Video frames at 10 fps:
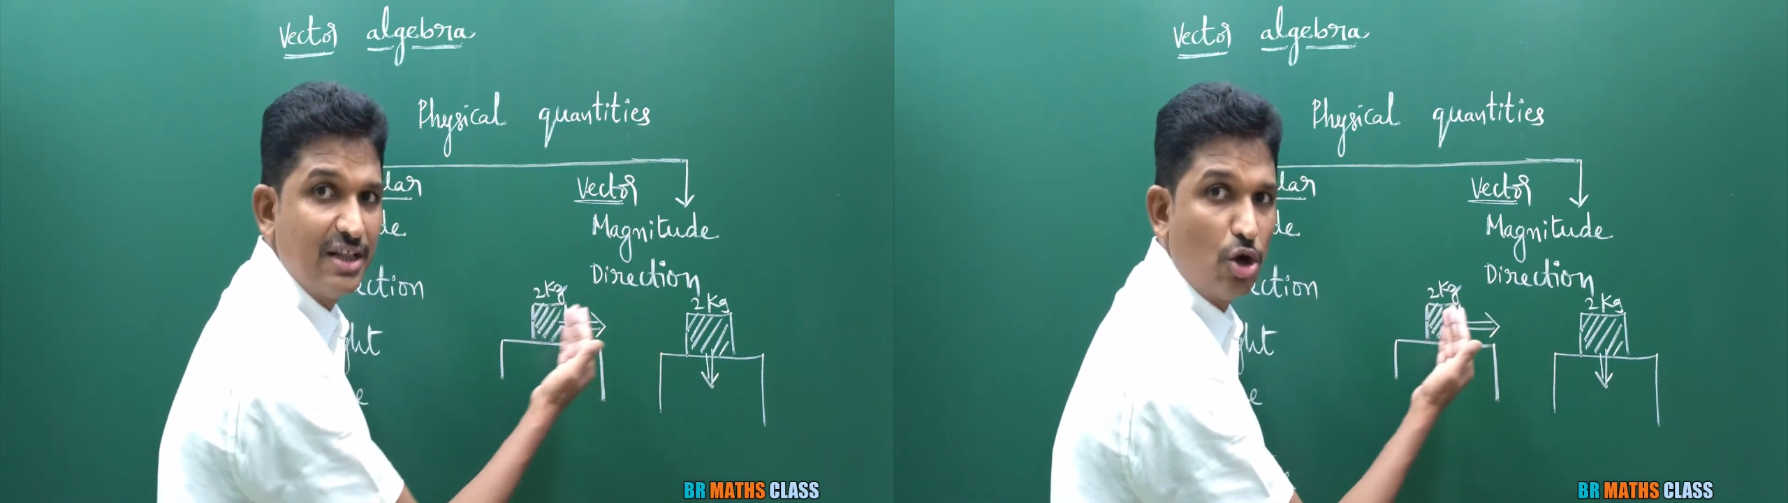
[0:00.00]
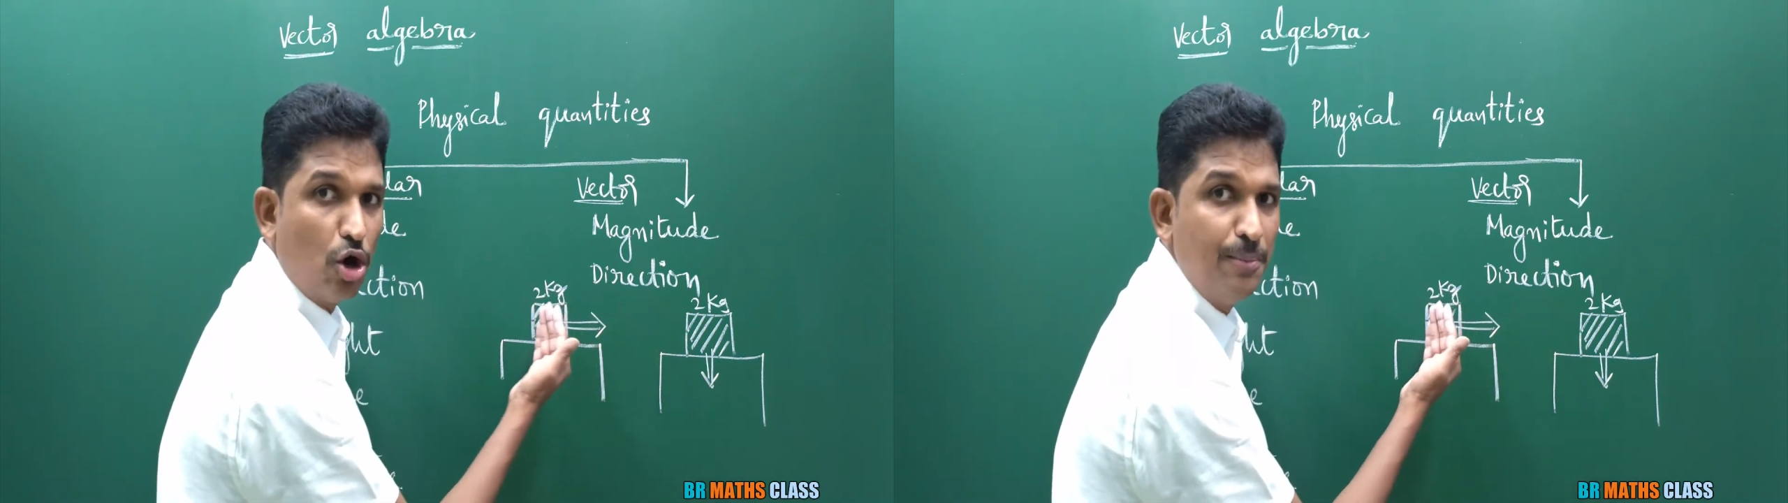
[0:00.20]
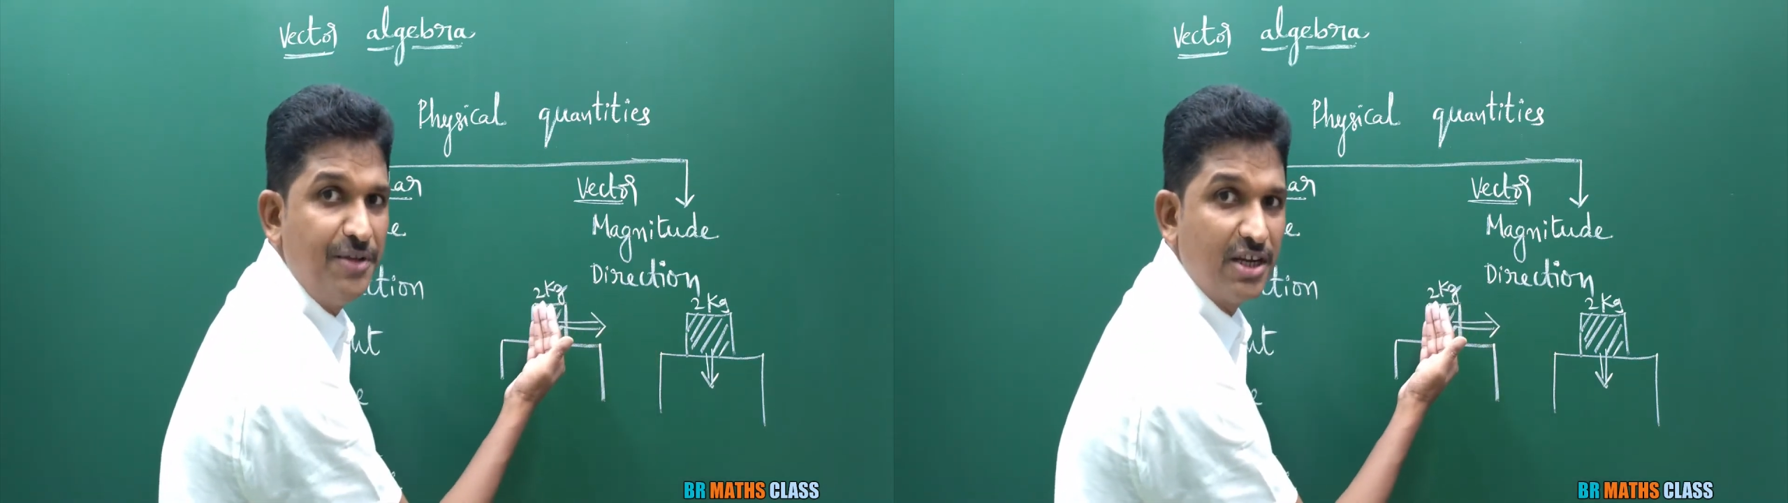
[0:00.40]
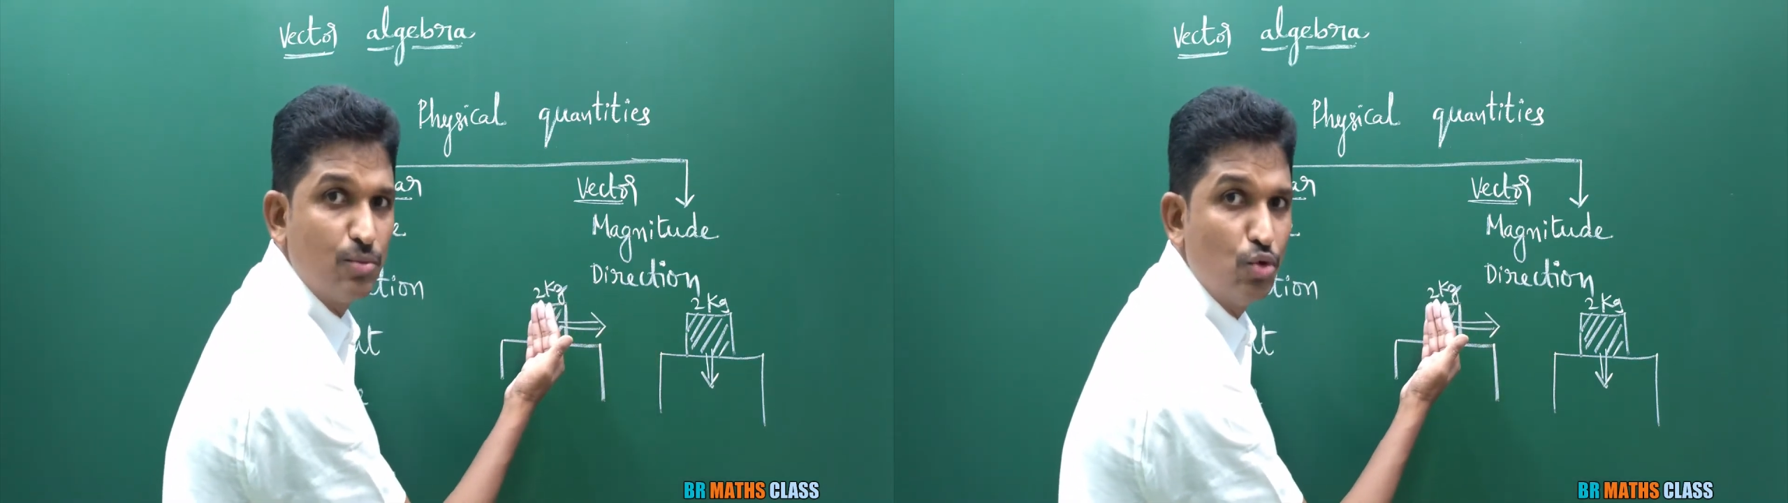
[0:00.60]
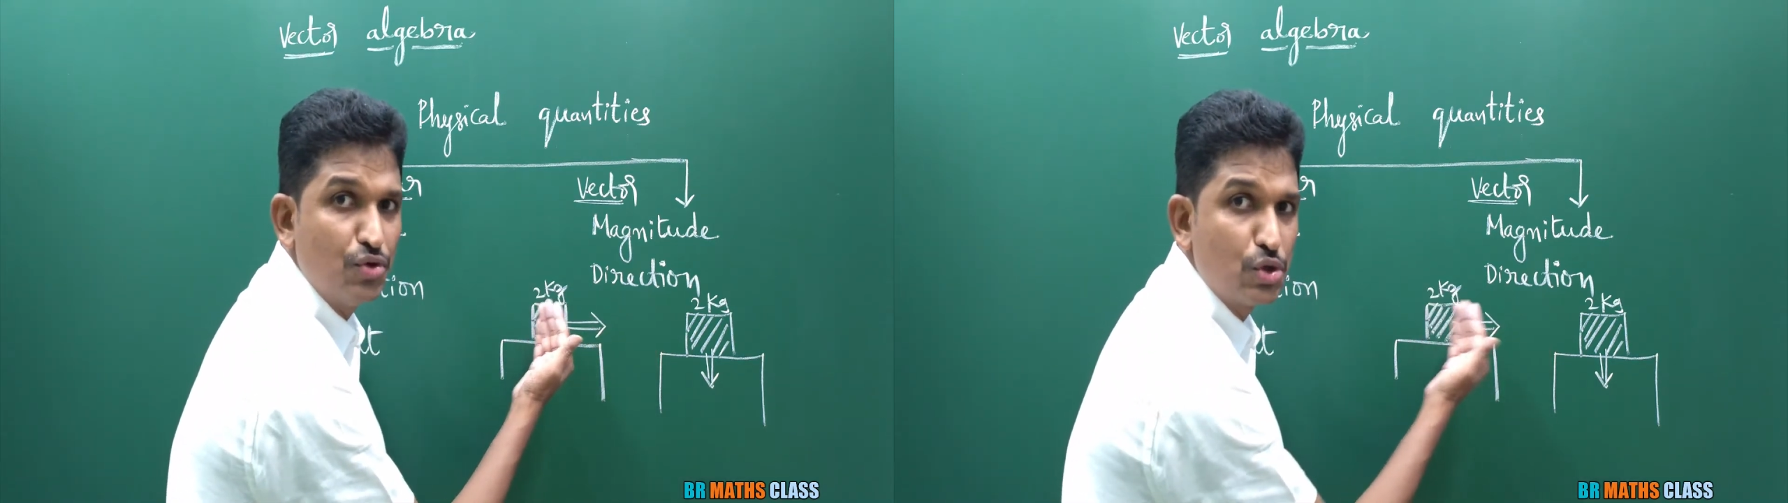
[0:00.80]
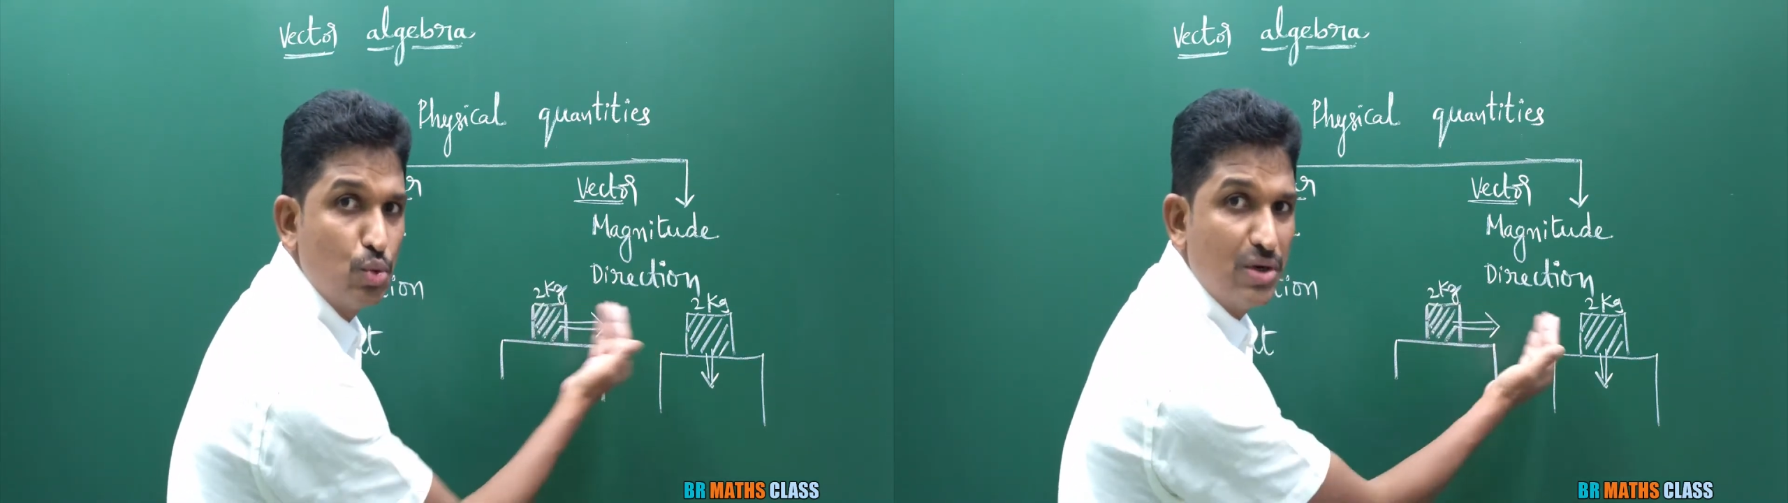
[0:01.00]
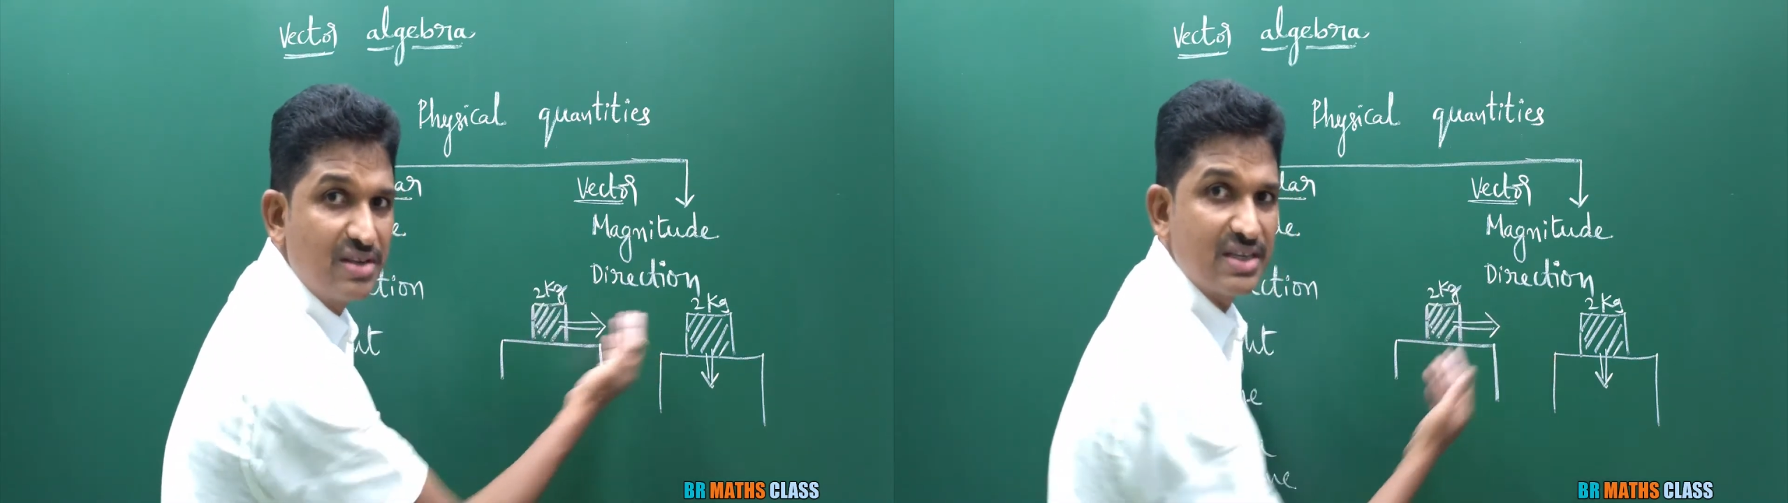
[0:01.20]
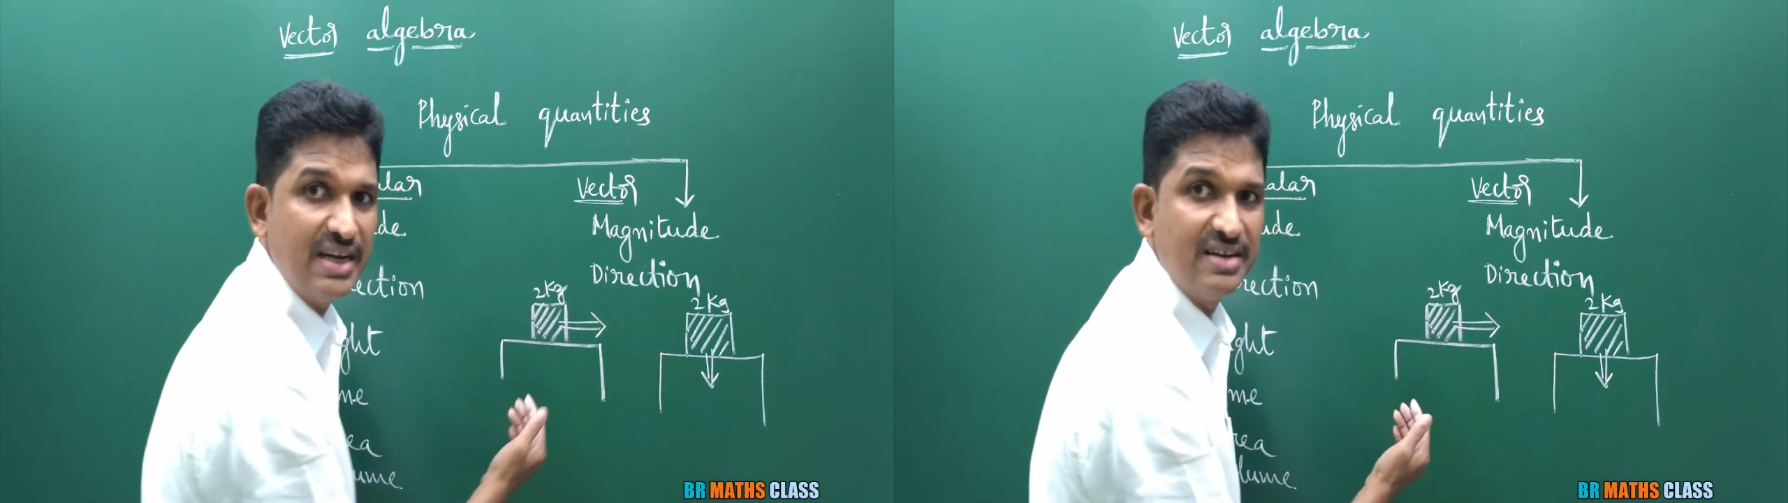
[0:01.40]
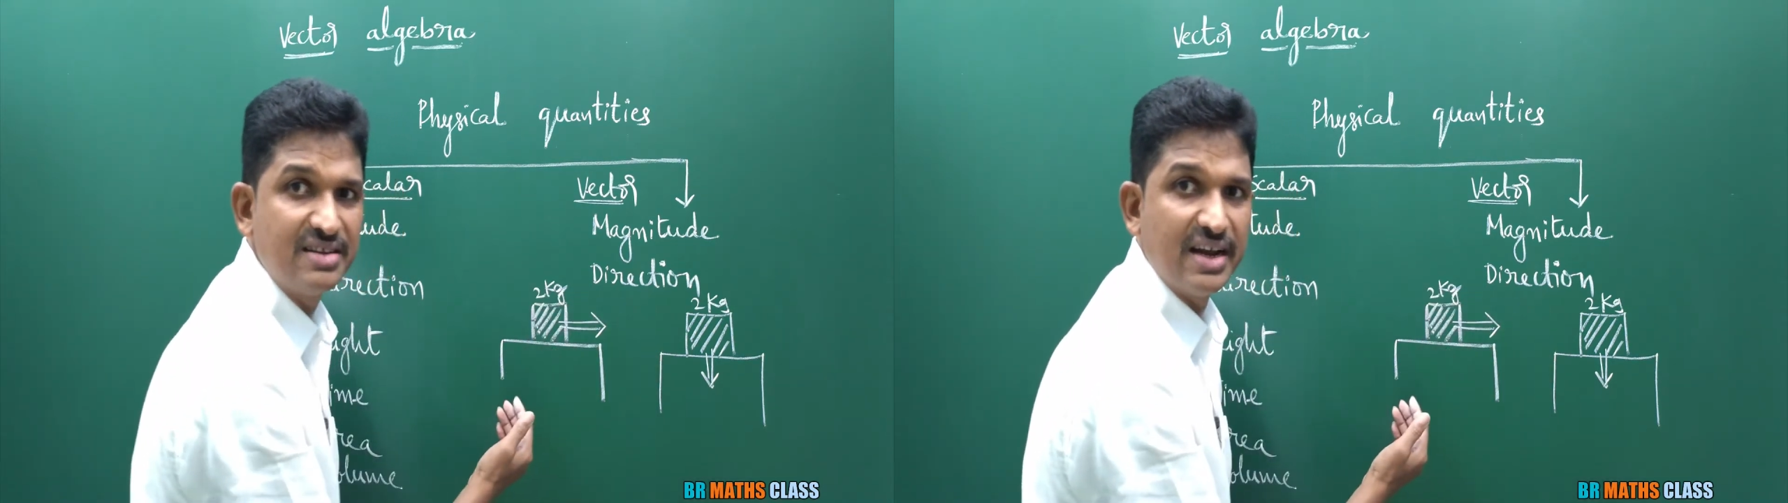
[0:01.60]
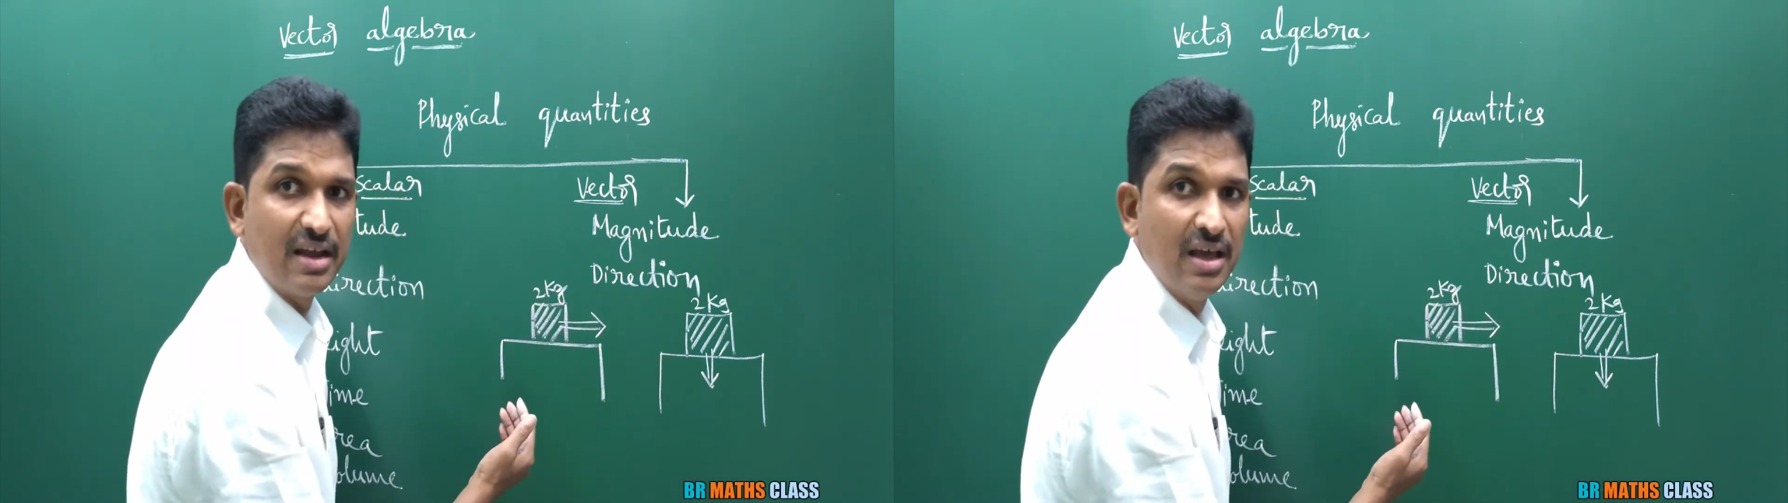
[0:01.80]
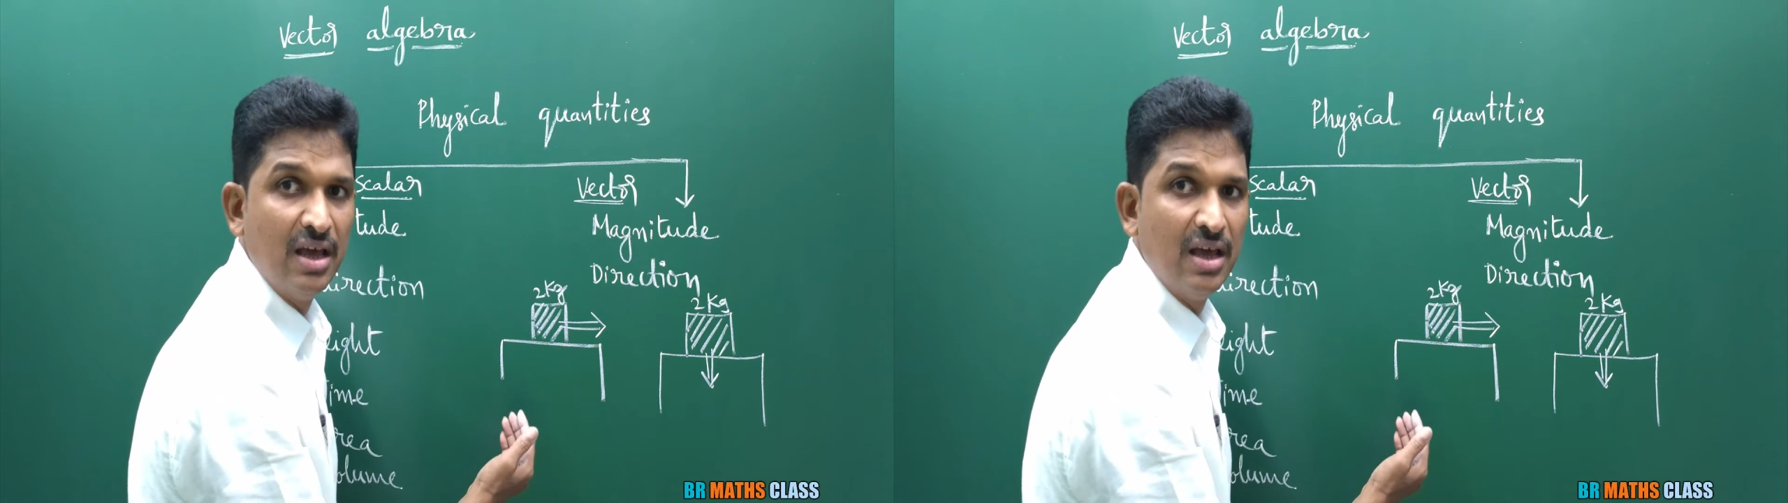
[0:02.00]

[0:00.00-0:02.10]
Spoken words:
the object moves towards right side.